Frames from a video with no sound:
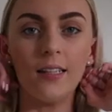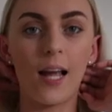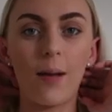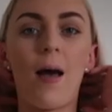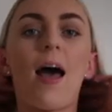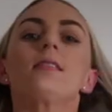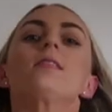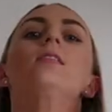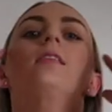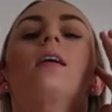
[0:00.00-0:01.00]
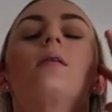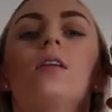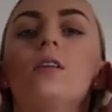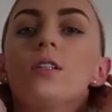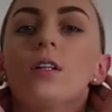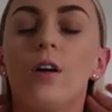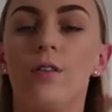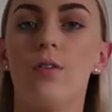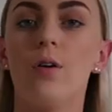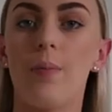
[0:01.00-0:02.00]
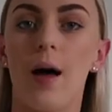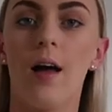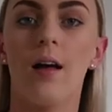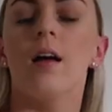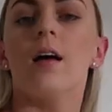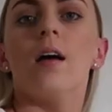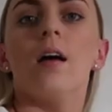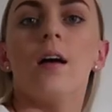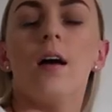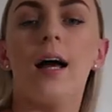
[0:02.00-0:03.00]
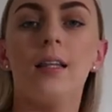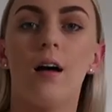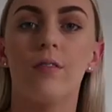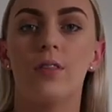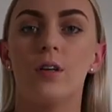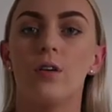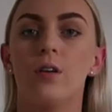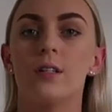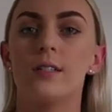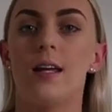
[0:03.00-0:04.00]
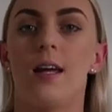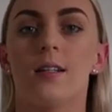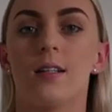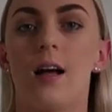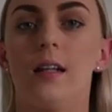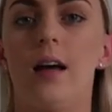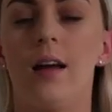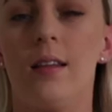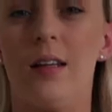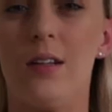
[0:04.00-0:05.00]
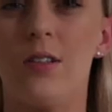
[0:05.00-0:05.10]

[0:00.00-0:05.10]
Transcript: and like pastel that I would usually go for, but I love the nude sand color and then